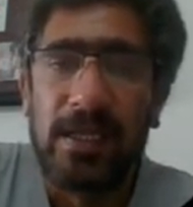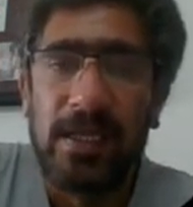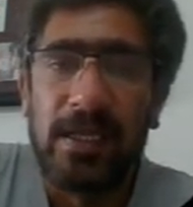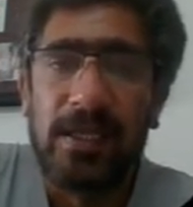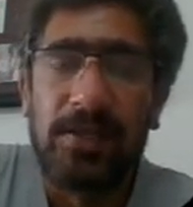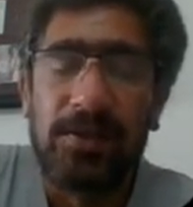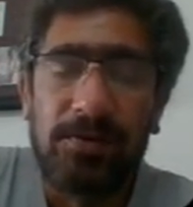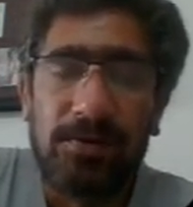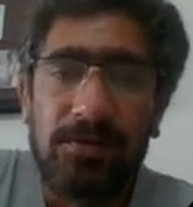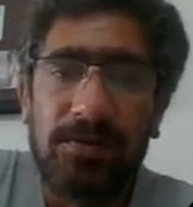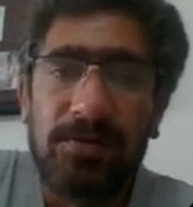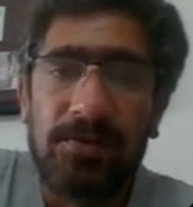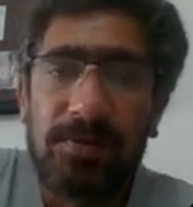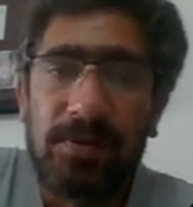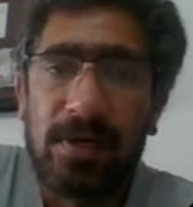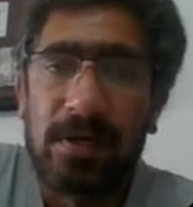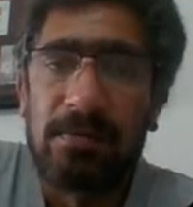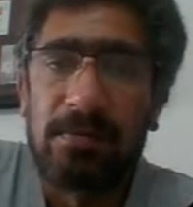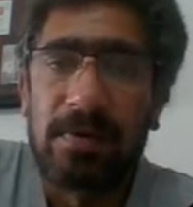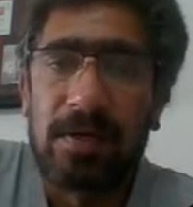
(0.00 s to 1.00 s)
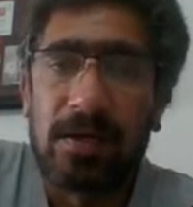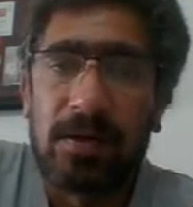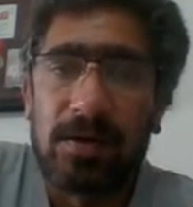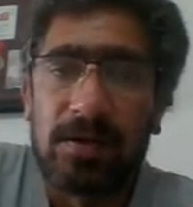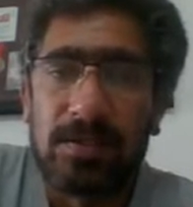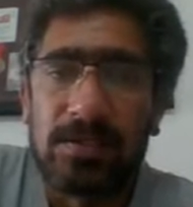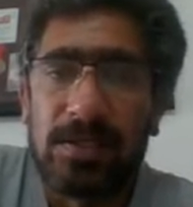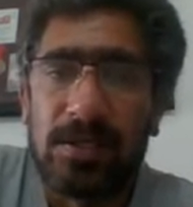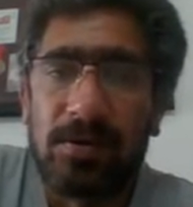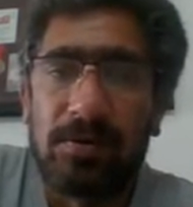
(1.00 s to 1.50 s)
you do come
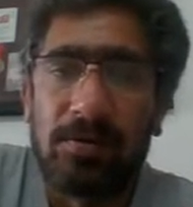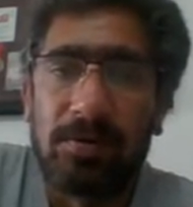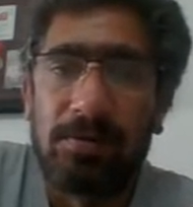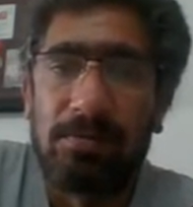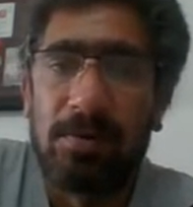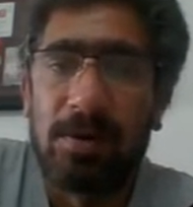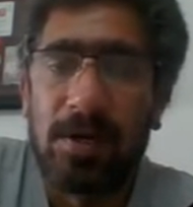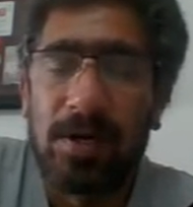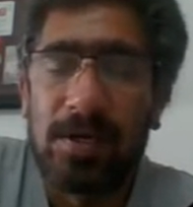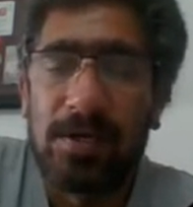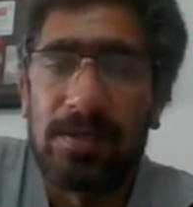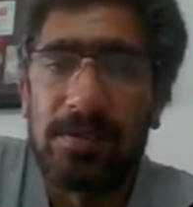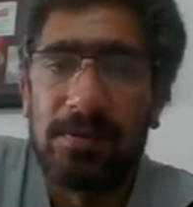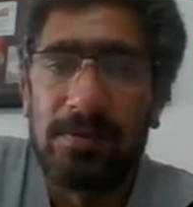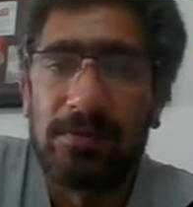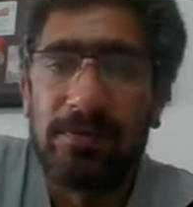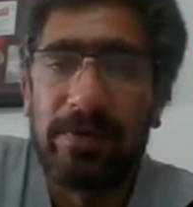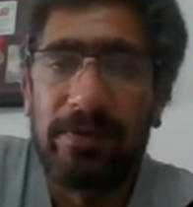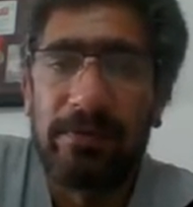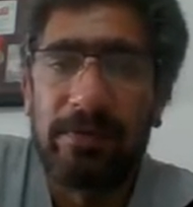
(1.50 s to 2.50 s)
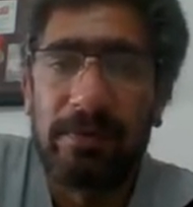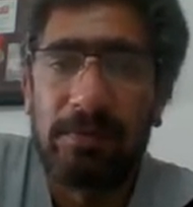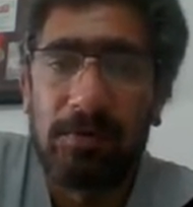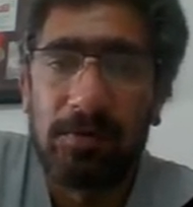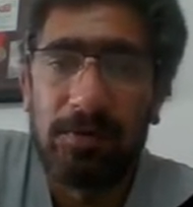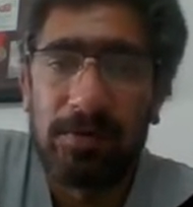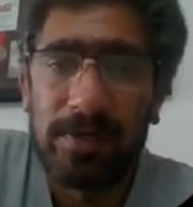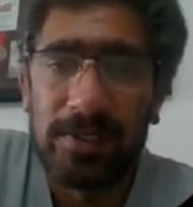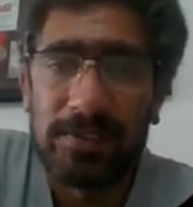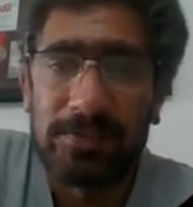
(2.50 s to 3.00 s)
across a roadblock when we
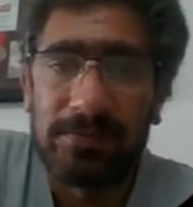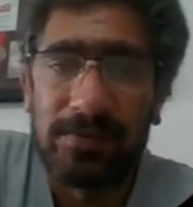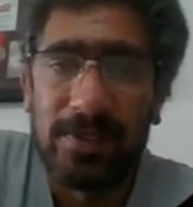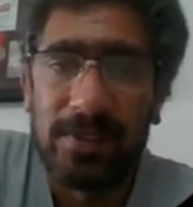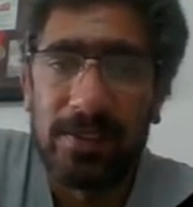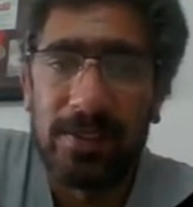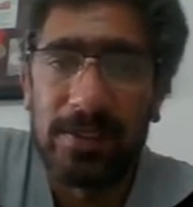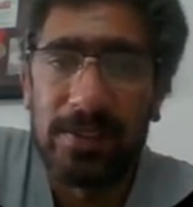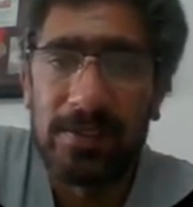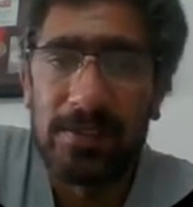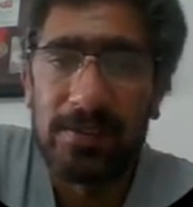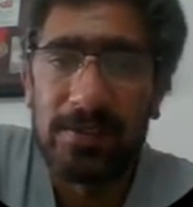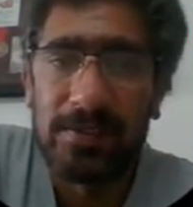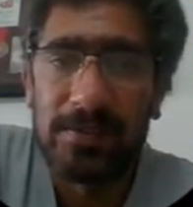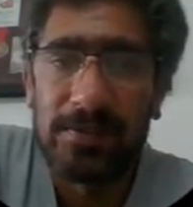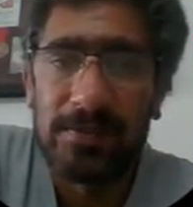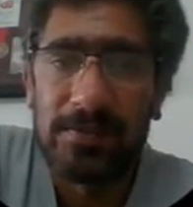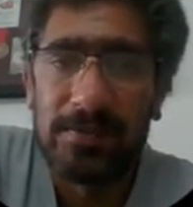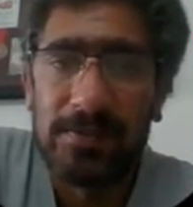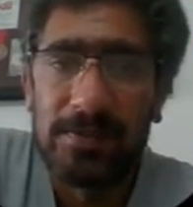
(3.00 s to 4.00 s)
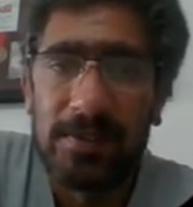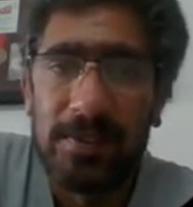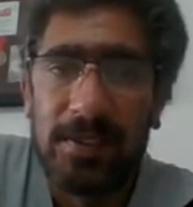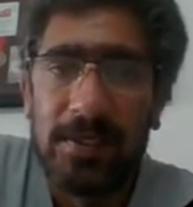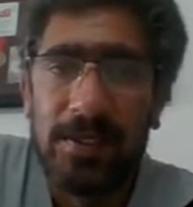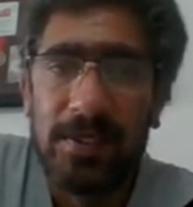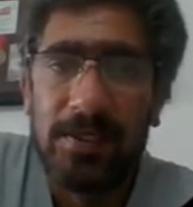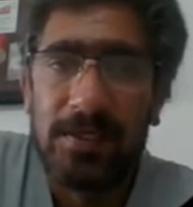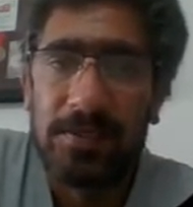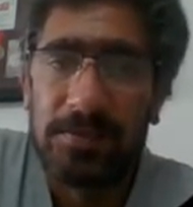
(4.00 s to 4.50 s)
progress further.
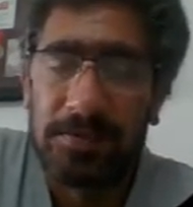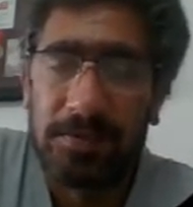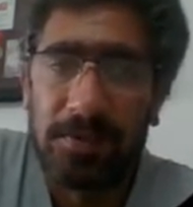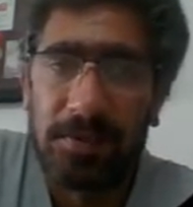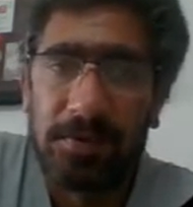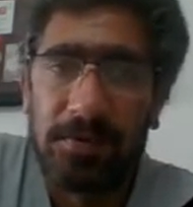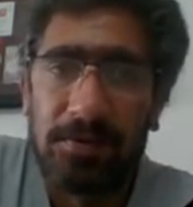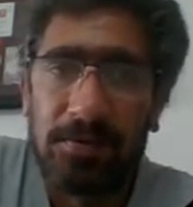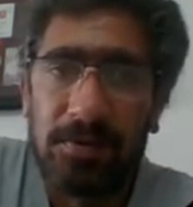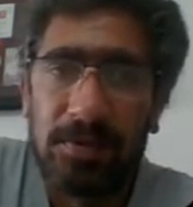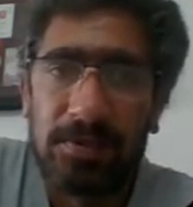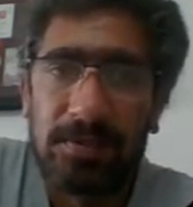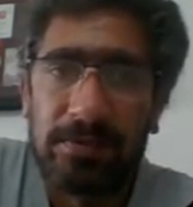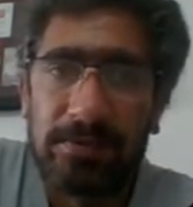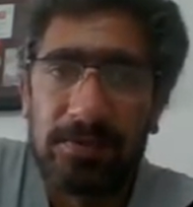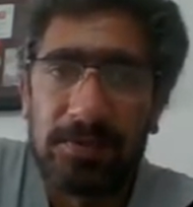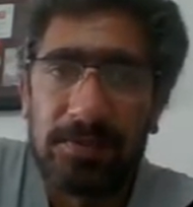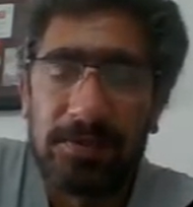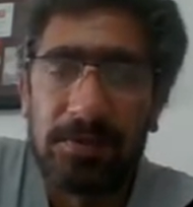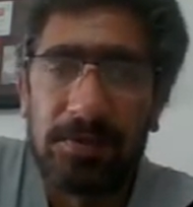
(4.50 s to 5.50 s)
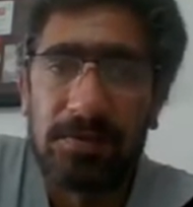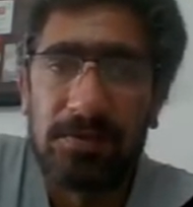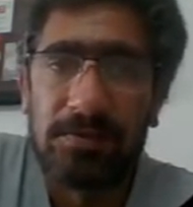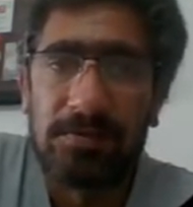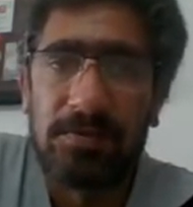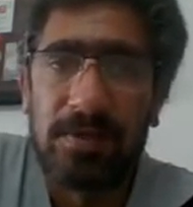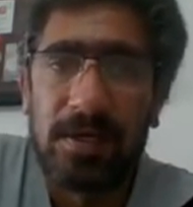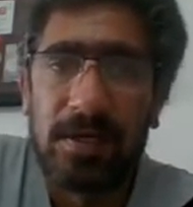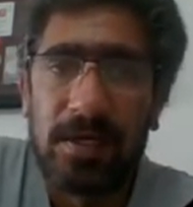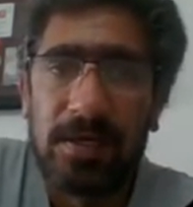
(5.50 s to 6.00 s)
So the rules of the
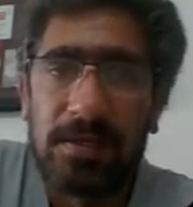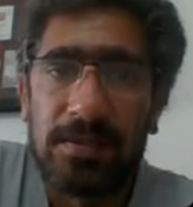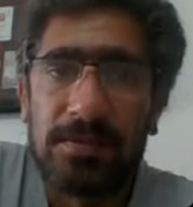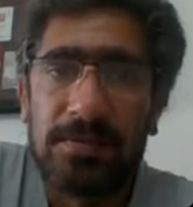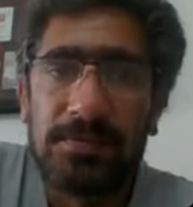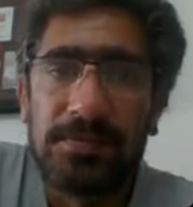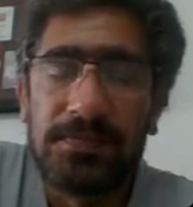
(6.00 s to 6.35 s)
Sudoku are: